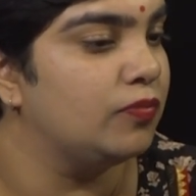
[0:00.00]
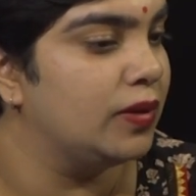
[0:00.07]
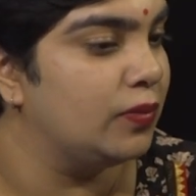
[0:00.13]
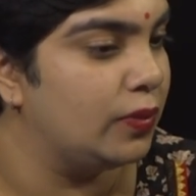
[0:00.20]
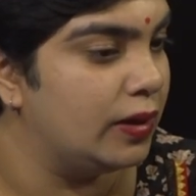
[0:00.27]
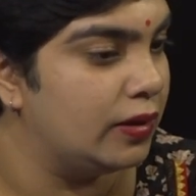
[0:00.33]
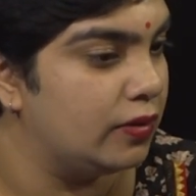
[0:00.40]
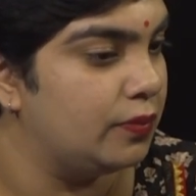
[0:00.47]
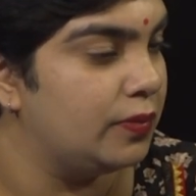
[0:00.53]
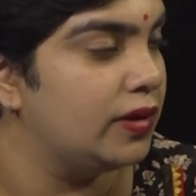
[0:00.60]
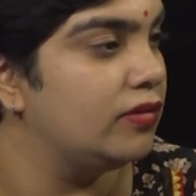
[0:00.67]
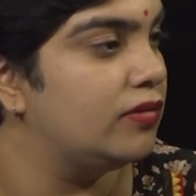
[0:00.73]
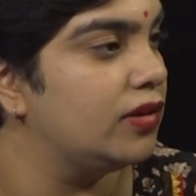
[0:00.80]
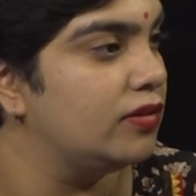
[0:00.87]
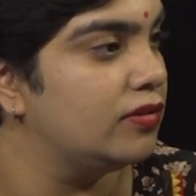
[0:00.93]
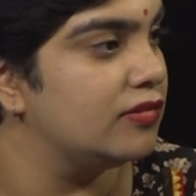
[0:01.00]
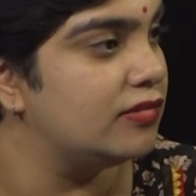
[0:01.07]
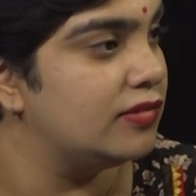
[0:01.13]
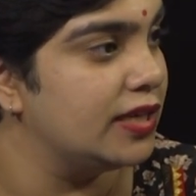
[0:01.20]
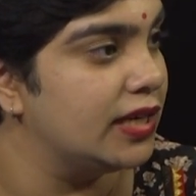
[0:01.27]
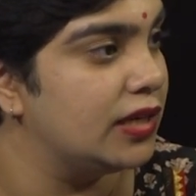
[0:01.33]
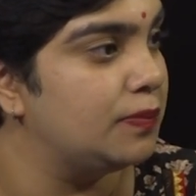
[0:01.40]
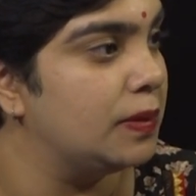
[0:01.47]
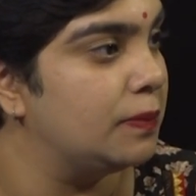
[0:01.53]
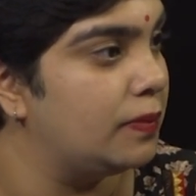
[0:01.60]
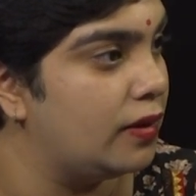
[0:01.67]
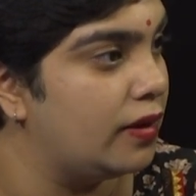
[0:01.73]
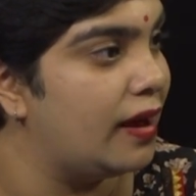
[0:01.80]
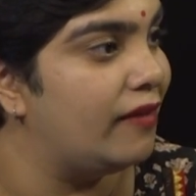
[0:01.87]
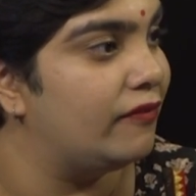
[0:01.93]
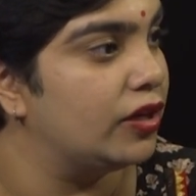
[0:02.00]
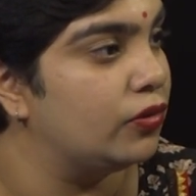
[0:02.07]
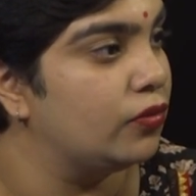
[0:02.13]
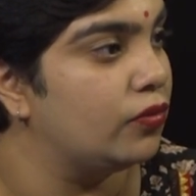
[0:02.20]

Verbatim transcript: bewilderment in the state, people are having